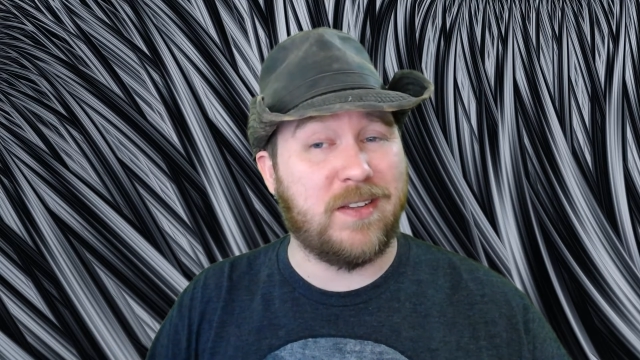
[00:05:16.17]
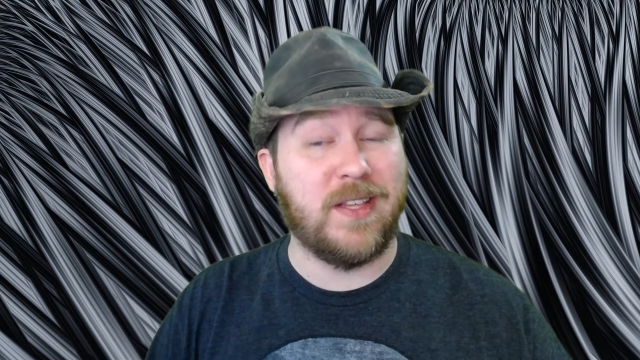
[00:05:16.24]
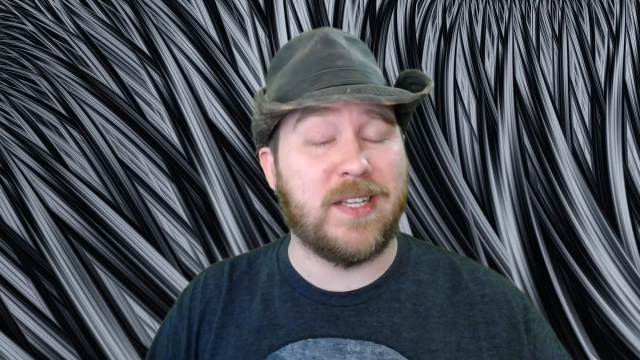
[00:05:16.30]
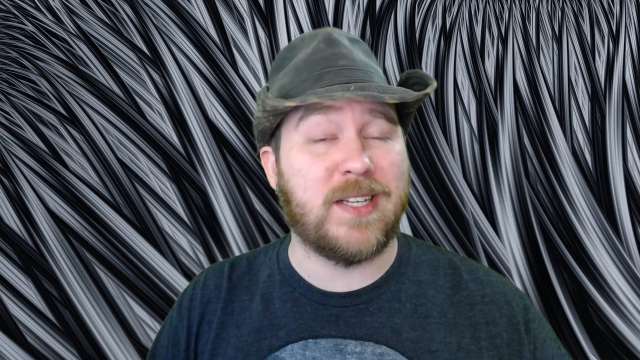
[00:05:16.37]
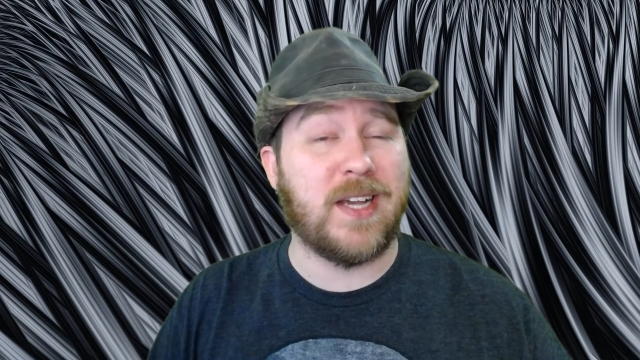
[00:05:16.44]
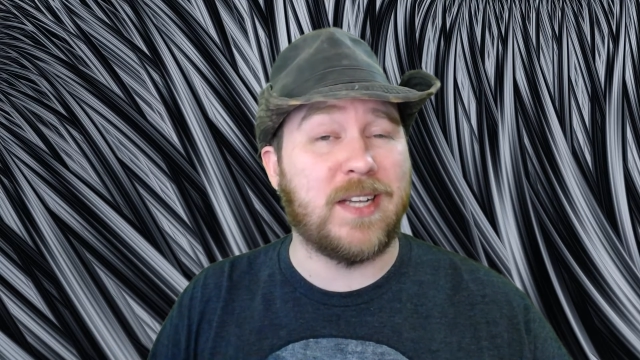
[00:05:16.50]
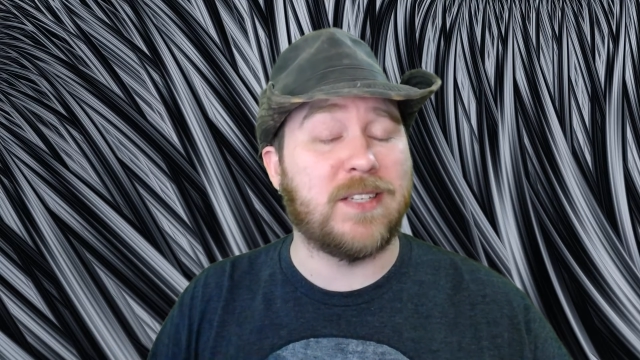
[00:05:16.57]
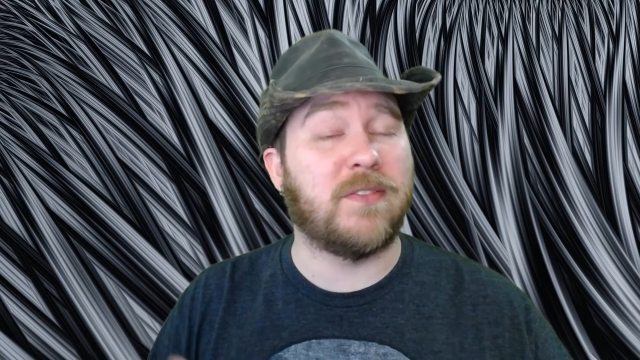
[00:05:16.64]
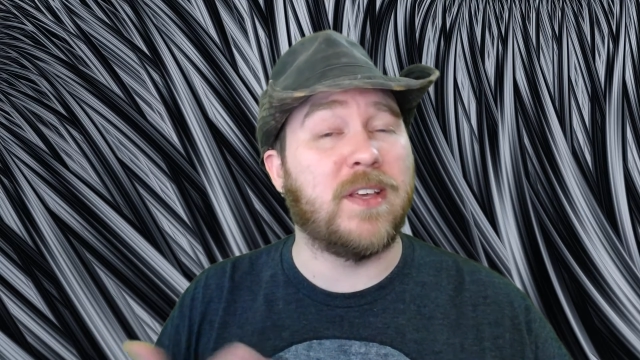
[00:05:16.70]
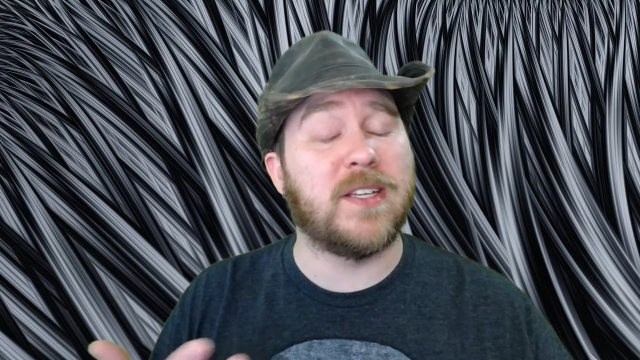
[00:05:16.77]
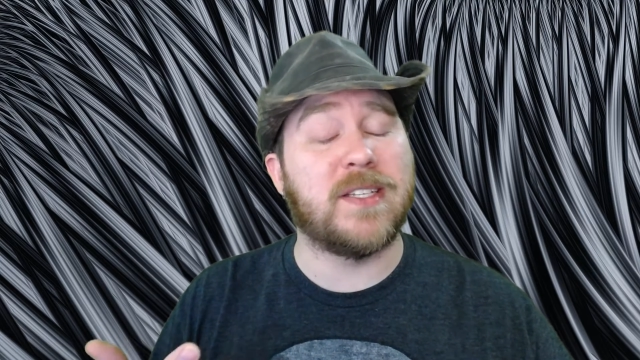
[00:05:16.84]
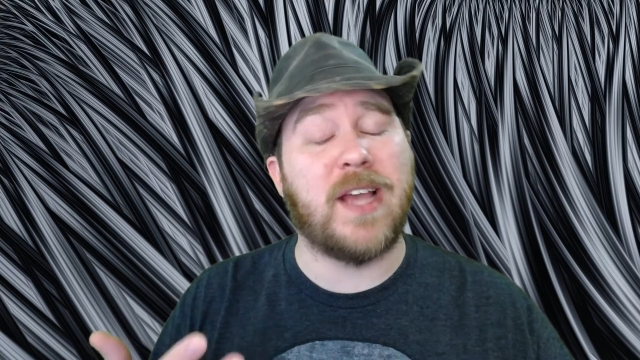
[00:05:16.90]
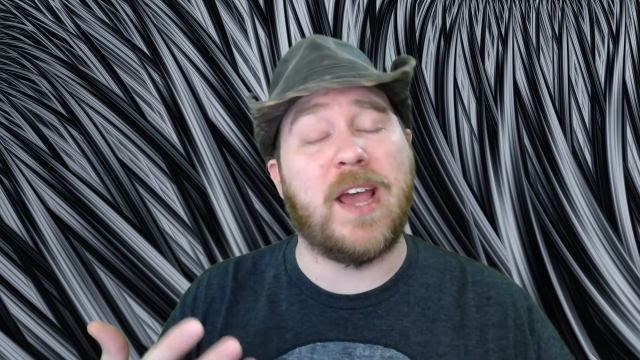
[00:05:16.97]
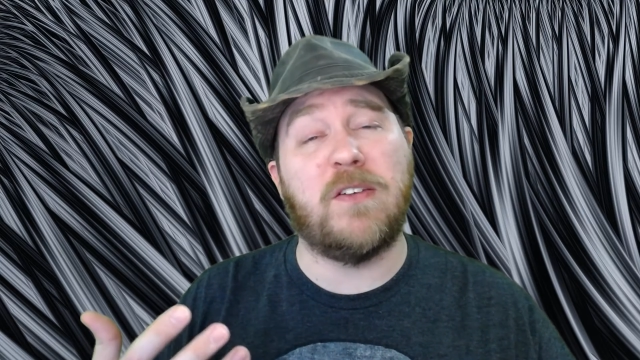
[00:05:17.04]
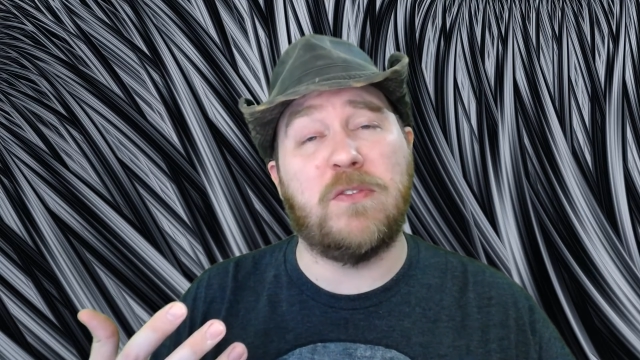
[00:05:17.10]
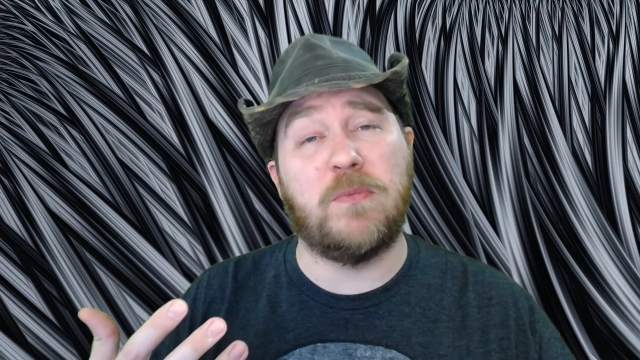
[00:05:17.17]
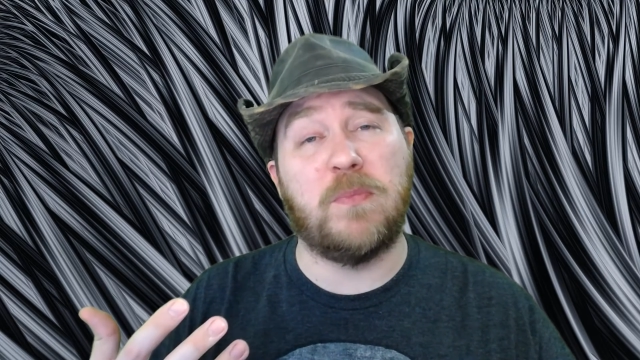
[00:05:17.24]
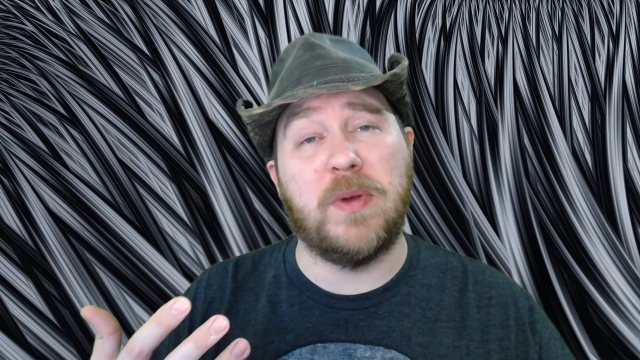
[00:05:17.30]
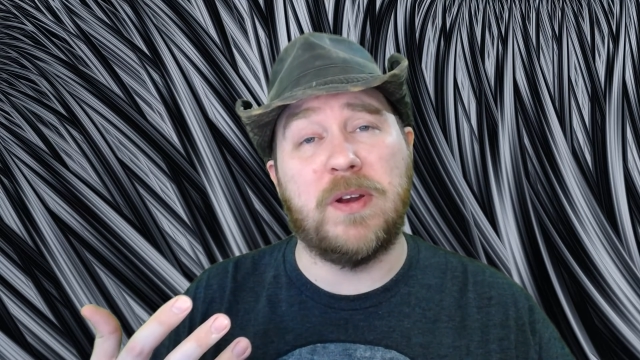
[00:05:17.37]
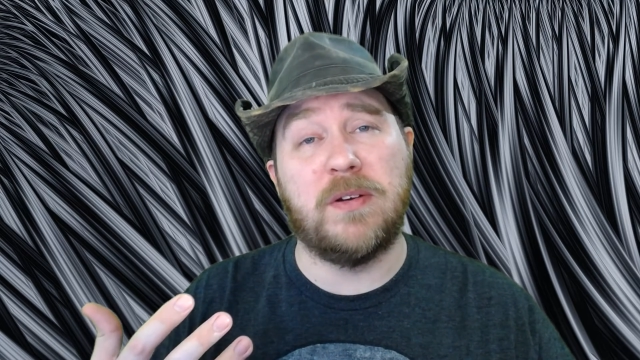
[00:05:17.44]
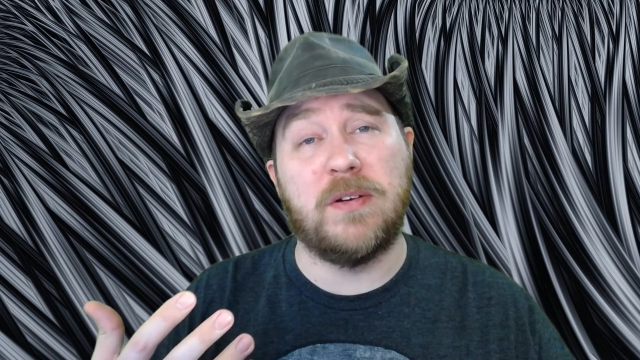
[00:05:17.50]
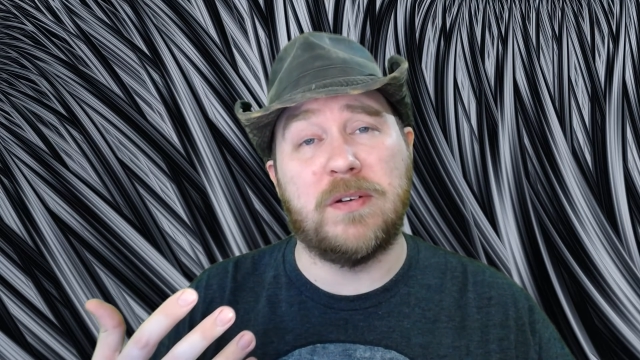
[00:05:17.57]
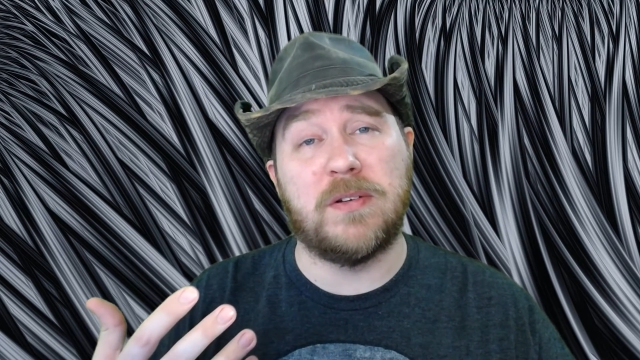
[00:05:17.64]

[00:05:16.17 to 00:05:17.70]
these kinds of things have been